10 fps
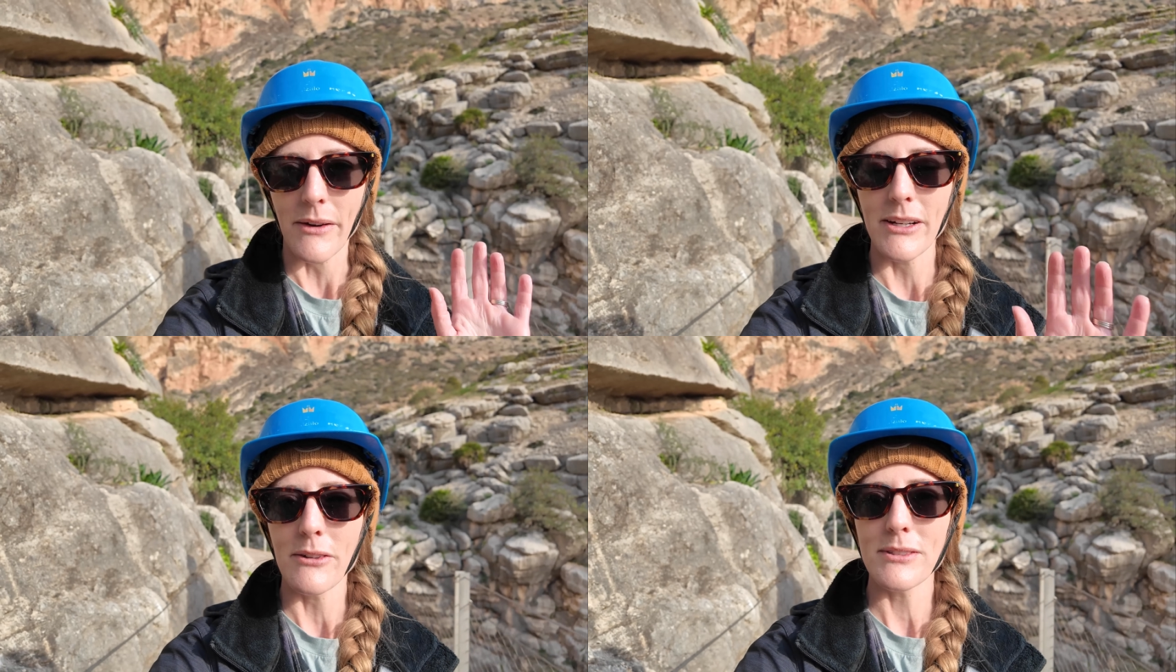
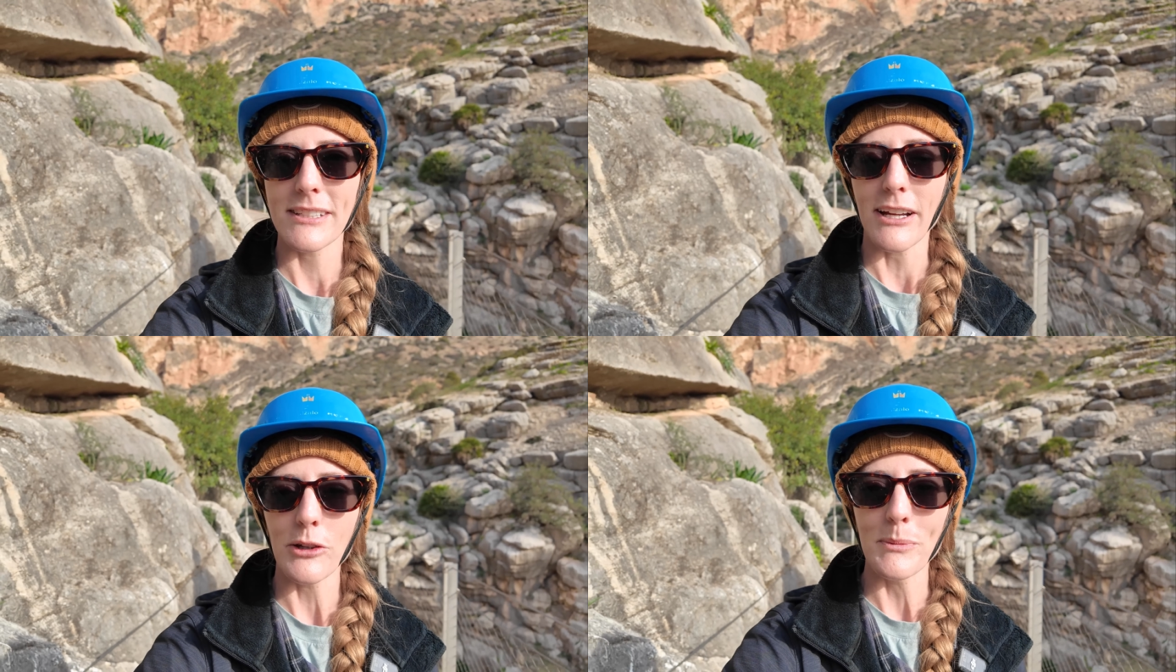Now, I know
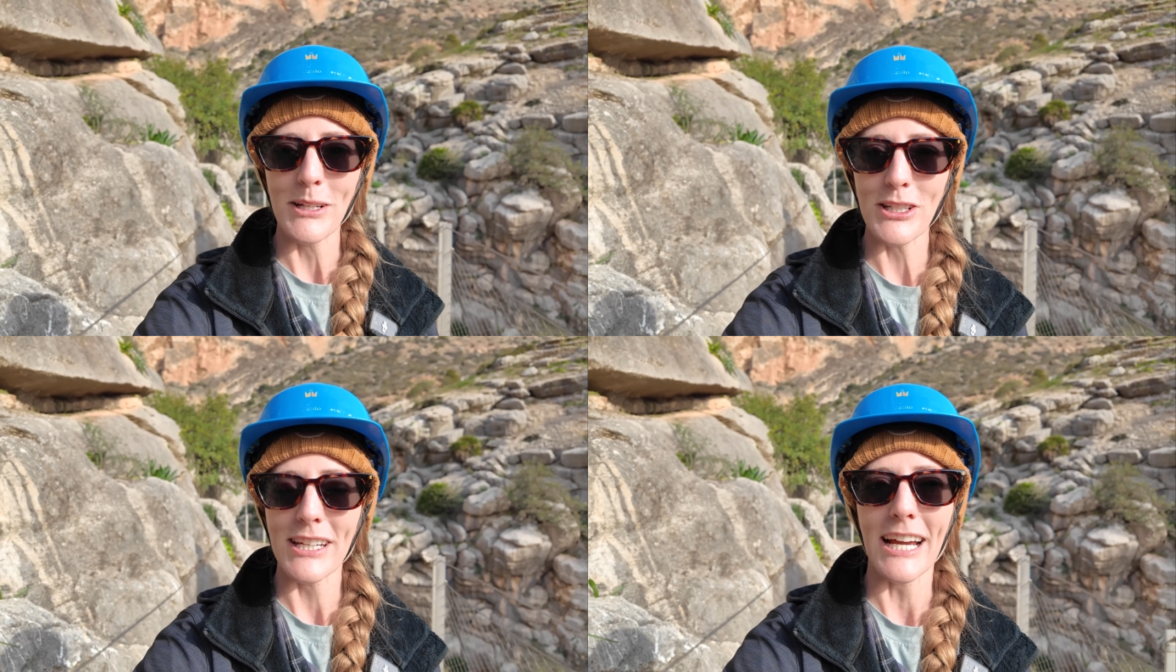Skylar
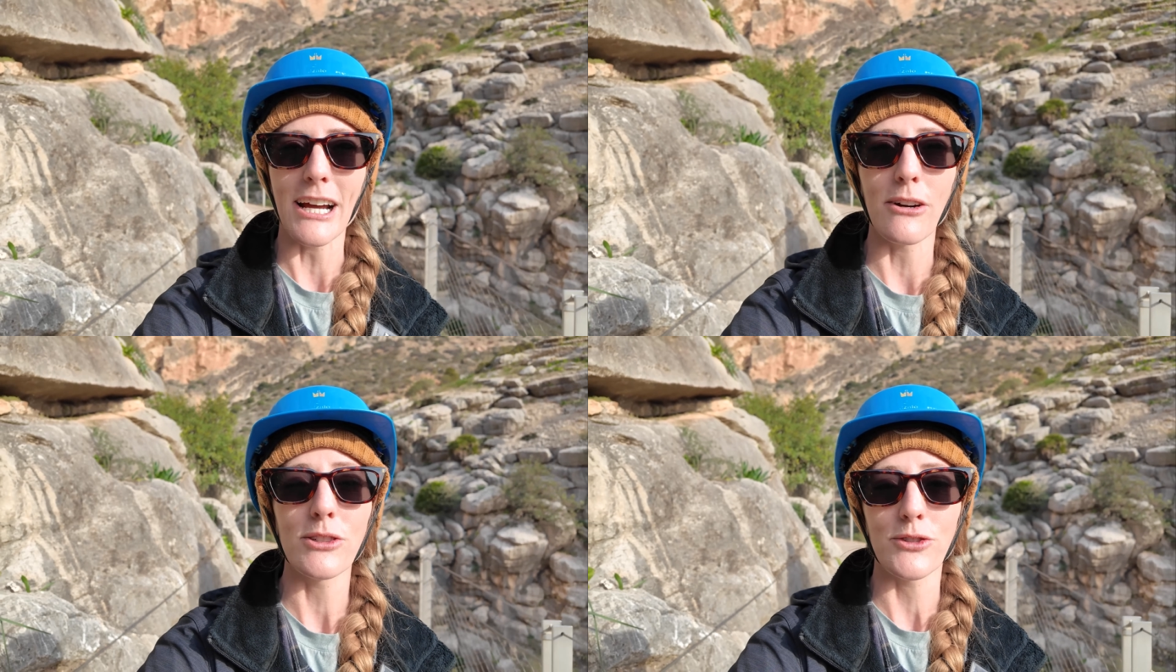mentioned
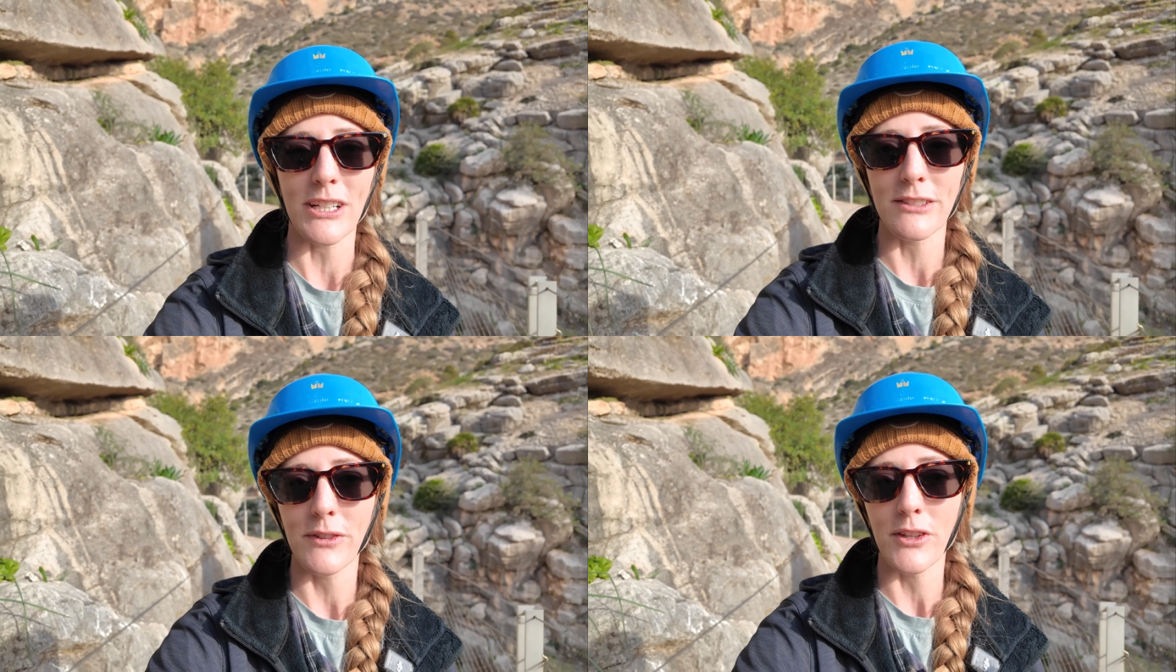how
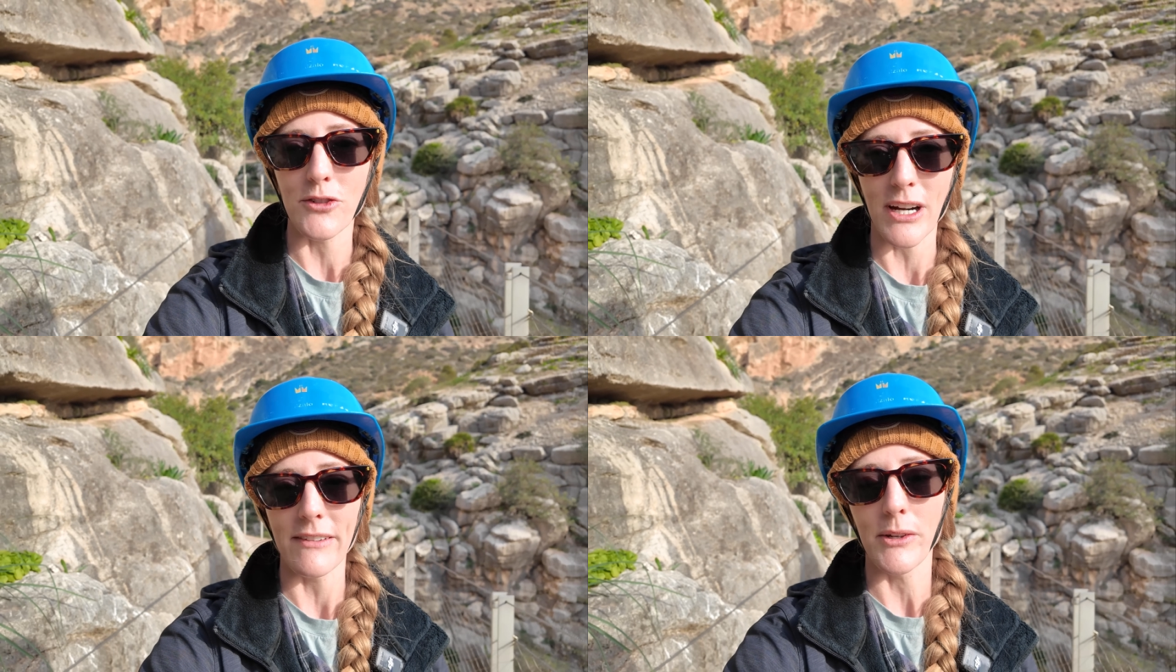stressful the
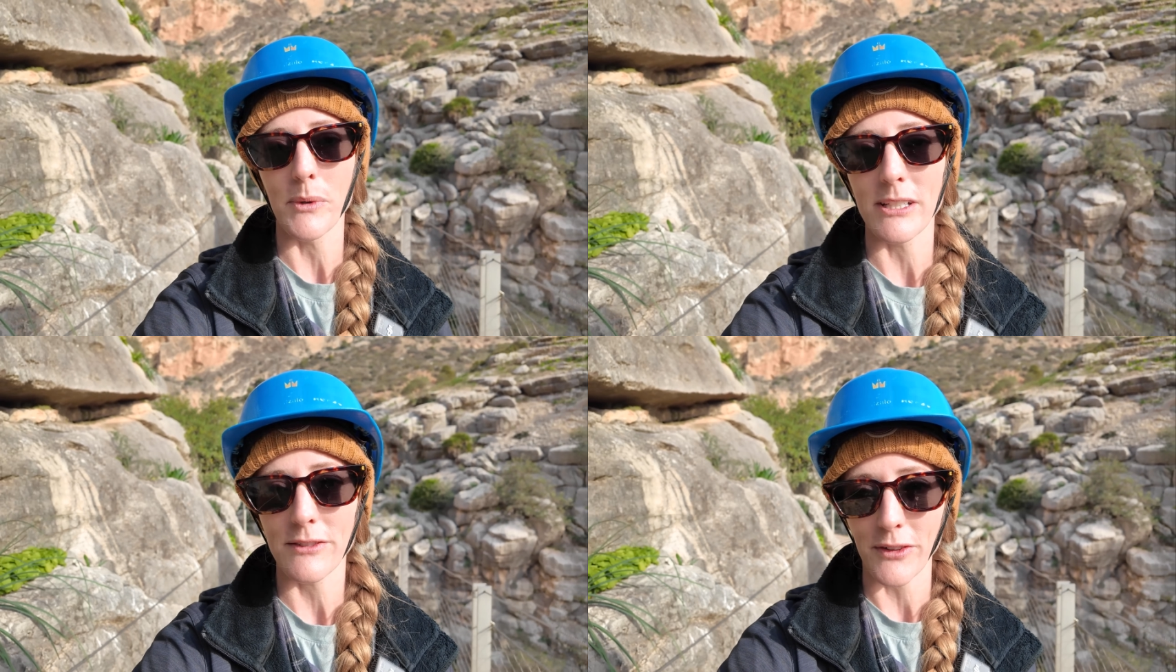driving
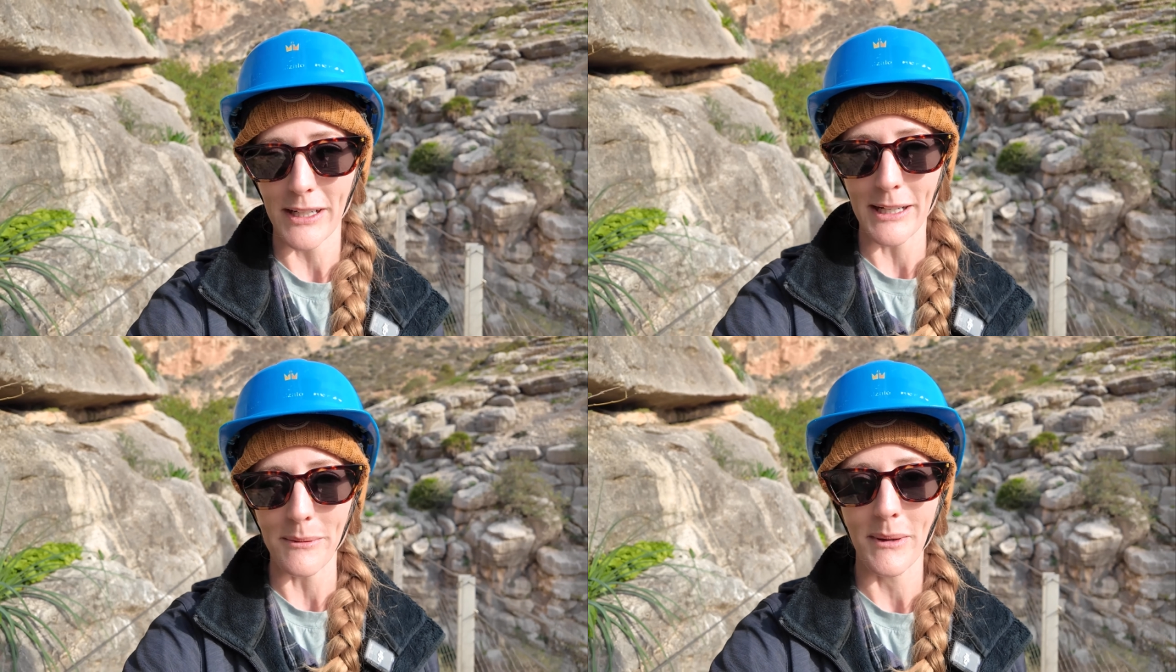was for
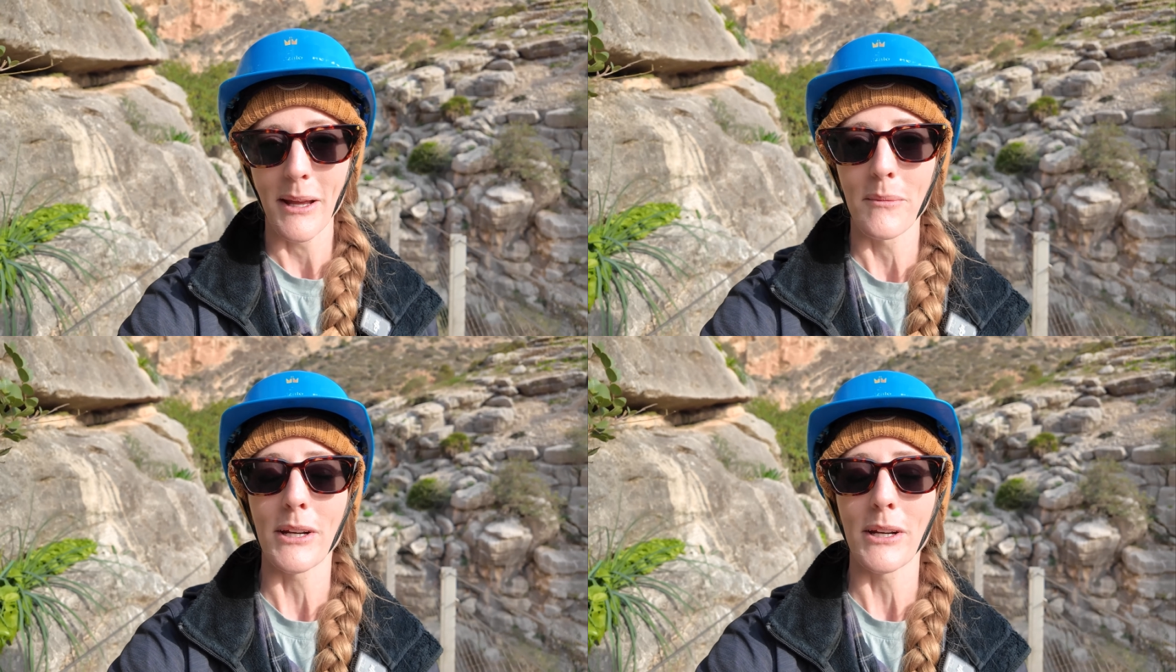him,